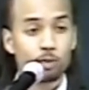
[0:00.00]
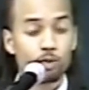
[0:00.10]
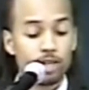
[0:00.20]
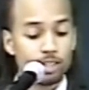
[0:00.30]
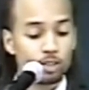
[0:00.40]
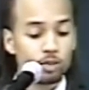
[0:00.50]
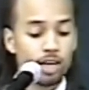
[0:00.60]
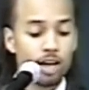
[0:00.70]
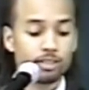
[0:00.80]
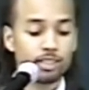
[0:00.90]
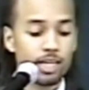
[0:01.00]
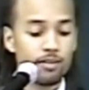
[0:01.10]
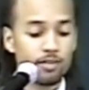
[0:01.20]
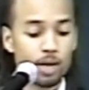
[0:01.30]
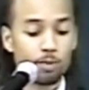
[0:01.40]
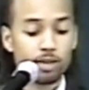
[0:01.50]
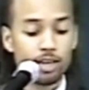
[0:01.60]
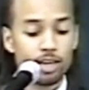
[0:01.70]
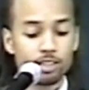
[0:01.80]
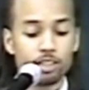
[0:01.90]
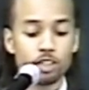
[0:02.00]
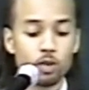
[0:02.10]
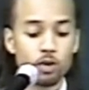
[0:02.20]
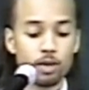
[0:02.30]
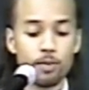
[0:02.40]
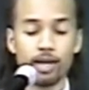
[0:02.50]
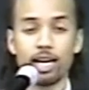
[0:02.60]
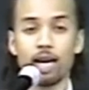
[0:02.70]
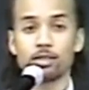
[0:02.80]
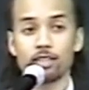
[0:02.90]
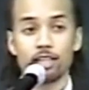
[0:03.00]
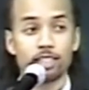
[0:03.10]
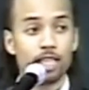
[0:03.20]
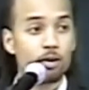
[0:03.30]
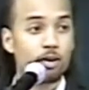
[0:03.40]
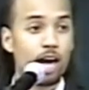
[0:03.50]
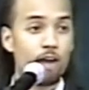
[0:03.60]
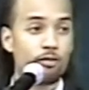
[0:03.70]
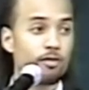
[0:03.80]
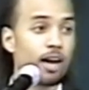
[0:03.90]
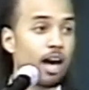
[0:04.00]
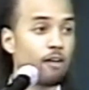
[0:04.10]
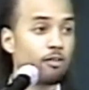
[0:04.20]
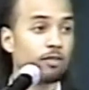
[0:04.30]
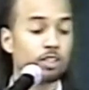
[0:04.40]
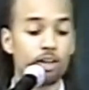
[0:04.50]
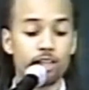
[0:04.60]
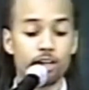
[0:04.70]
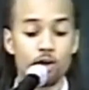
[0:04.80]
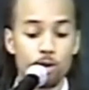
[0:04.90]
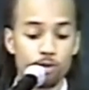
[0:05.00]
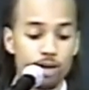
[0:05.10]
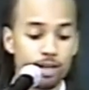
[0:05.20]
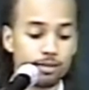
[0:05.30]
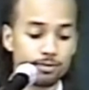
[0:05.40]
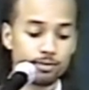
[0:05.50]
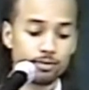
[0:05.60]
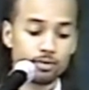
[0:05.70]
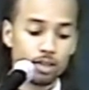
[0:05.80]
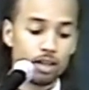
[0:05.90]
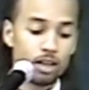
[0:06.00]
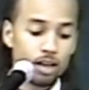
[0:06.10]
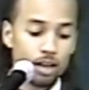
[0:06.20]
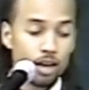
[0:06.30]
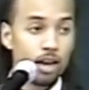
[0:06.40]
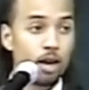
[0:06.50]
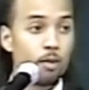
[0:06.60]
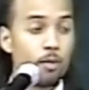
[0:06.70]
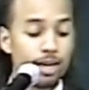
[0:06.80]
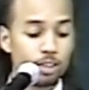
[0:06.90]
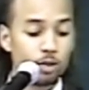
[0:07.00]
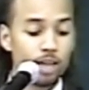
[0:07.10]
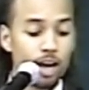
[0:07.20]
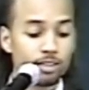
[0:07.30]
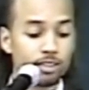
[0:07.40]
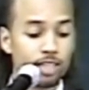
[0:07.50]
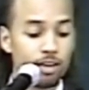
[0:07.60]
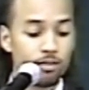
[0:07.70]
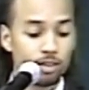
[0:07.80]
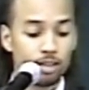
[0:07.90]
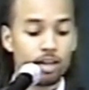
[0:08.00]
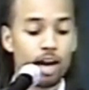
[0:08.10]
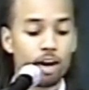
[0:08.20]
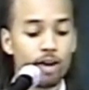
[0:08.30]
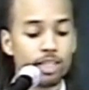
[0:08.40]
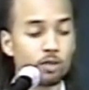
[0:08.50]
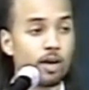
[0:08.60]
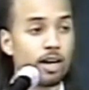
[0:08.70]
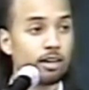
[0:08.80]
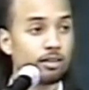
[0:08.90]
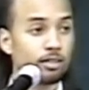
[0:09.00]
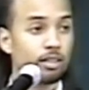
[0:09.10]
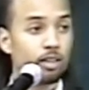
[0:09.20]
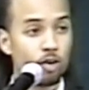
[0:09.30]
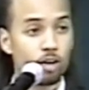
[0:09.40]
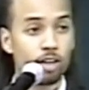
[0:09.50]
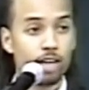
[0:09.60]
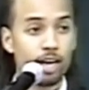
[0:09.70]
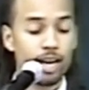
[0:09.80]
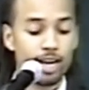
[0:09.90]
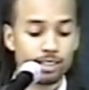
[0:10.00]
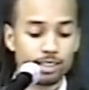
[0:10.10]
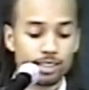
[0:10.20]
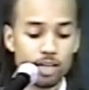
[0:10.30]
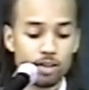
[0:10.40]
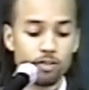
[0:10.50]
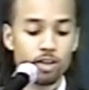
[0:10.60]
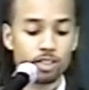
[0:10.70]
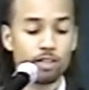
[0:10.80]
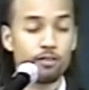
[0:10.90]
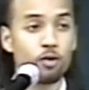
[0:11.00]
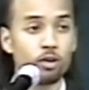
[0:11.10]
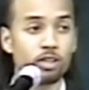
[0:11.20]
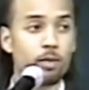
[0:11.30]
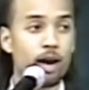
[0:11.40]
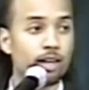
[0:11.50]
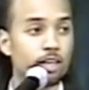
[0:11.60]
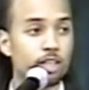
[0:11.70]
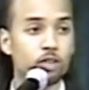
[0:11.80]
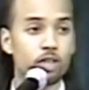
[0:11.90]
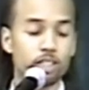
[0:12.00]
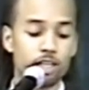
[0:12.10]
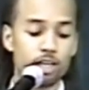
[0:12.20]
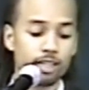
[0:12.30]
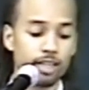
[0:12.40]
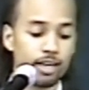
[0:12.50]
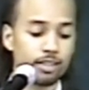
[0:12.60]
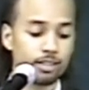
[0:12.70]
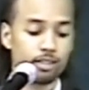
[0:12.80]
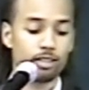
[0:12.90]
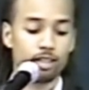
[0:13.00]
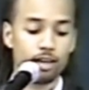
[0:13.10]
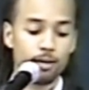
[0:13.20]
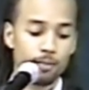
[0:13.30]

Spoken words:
In spring 2007, I pledged and joined the Beta Epsilon chapter at Alpha Phi Fraternity Incorporated. May 2007, I graduated North Carolina A&T State University, 4th in my industrial engineering class.